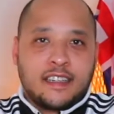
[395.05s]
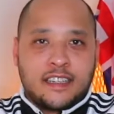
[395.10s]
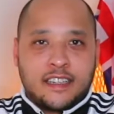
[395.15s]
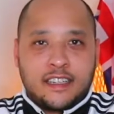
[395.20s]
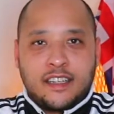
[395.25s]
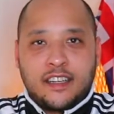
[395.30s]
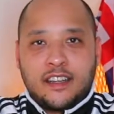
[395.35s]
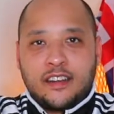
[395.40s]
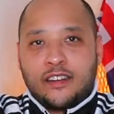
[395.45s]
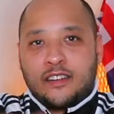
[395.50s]

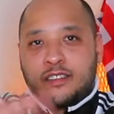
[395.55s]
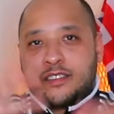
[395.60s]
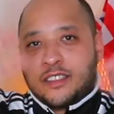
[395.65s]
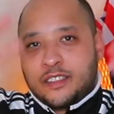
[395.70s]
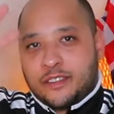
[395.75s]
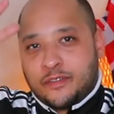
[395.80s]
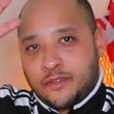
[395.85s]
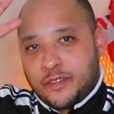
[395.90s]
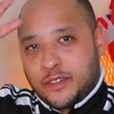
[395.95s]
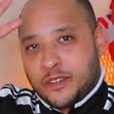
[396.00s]
you know,
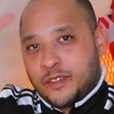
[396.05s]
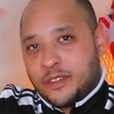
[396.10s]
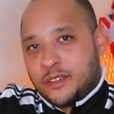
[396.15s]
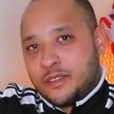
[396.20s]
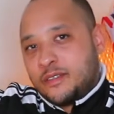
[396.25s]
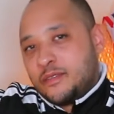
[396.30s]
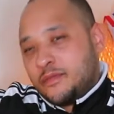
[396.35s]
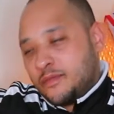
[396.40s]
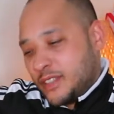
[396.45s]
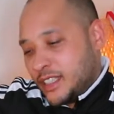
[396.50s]
just for
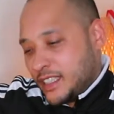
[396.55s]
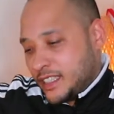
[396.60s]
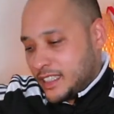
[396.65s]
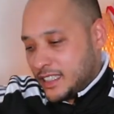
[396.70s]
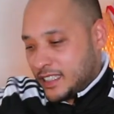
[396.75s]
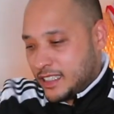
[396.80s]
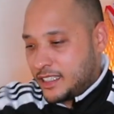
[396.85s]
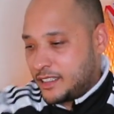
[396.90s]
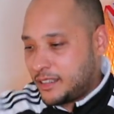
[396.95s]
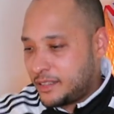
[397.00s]

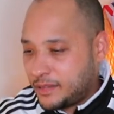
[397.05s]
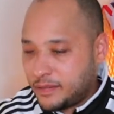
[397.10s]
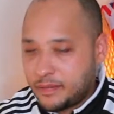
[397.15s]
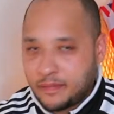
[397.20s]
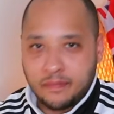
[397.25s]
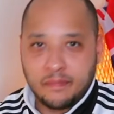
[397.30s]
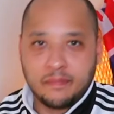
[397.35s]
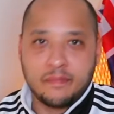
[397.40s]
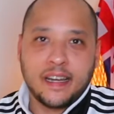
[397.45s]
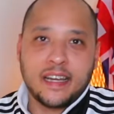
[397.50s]
reasons
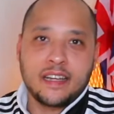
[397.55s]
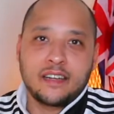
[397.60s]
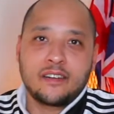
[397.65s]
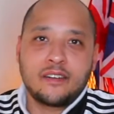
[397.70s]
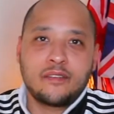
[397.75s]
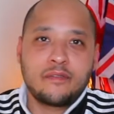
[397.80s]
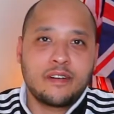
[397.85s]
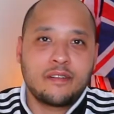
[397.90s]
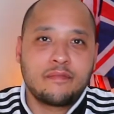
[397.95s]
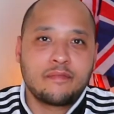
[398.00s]
might not
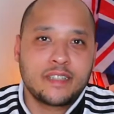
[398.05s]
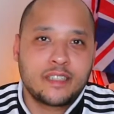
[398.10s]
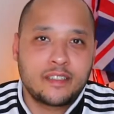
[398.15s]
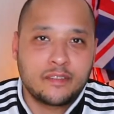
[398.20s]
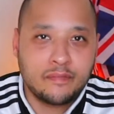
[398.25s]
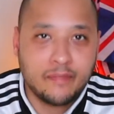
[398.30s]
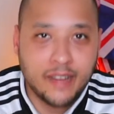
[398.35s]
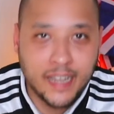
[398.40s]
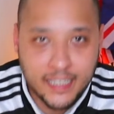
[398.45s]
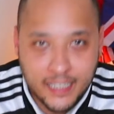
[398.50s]
want me to
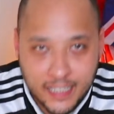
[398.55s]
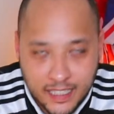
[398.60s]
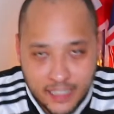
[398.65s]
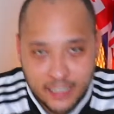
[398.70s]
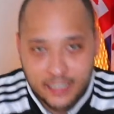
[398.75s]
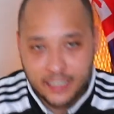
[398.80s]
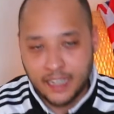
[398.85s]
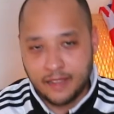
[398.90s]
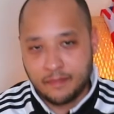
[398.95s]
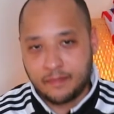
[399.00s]
mention his
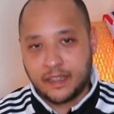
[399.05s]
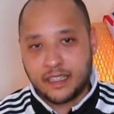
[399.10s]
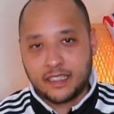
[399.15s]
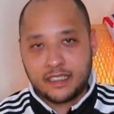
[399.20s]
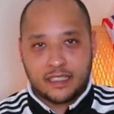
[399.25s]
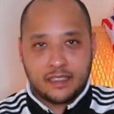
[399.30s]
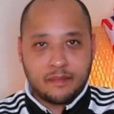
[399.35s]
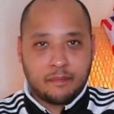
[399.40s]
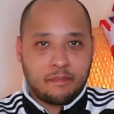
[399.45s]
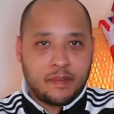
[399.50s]
name, but he's in
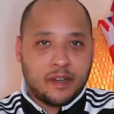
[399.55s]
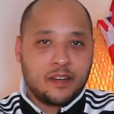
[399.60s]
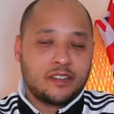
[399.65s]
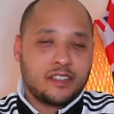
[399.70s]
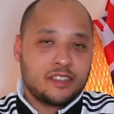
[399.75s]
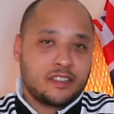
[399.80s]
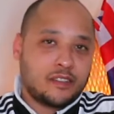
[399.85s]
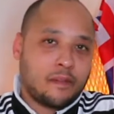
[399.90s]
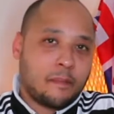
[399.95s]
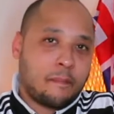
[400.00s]
the building,
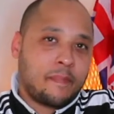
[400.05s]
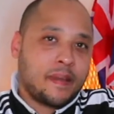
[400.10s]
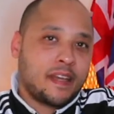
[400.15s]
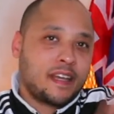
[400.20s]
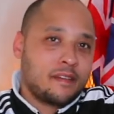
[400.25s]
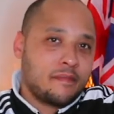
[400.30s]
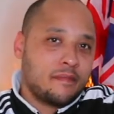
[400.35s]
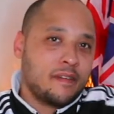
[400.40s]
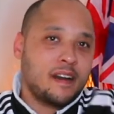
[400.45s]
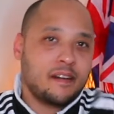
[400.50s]
so big
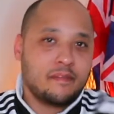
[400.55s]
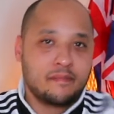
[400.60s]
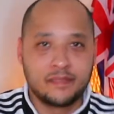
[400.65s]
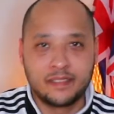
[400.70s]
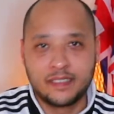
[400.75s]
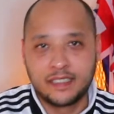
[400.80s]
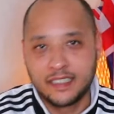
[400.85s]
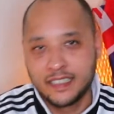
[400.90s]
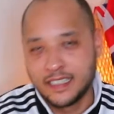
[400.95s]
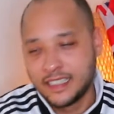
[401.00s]
him up.
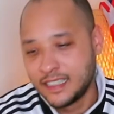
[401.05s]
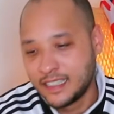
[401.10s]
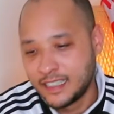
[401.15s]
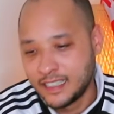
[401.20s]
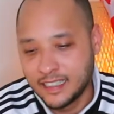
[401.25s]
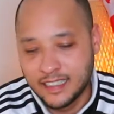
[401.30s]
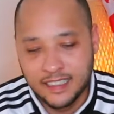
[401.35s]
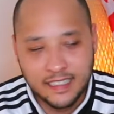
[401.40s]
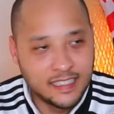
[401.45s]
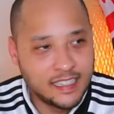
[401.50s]

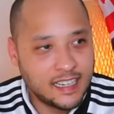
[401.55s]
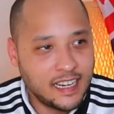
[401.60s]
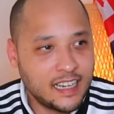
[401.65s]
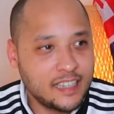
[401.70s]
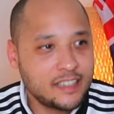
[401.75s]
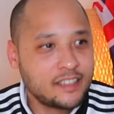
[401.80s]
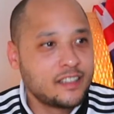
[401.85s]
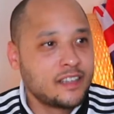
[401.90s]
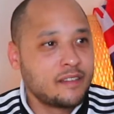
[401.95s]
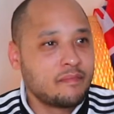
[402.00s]
How you
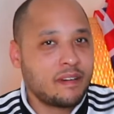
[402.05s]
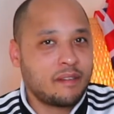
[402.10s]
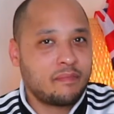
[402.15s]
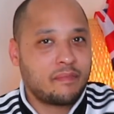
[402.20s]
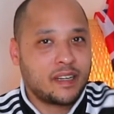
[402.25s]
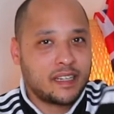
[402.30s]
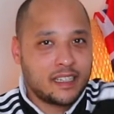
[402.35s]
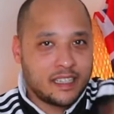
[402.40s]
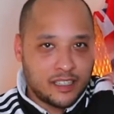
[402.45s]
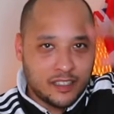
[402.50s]
doing, my
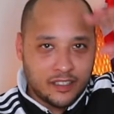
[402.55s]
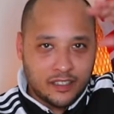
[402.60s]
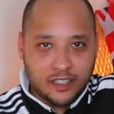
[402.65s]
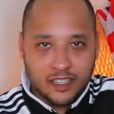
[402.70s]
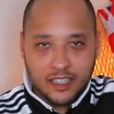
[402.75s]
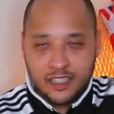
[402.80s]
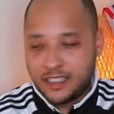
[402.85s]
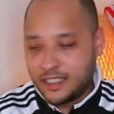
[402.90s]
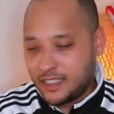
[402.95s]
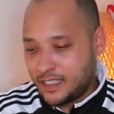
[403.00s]
brother? You
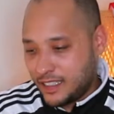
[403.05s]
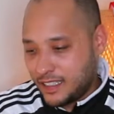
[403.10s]
good?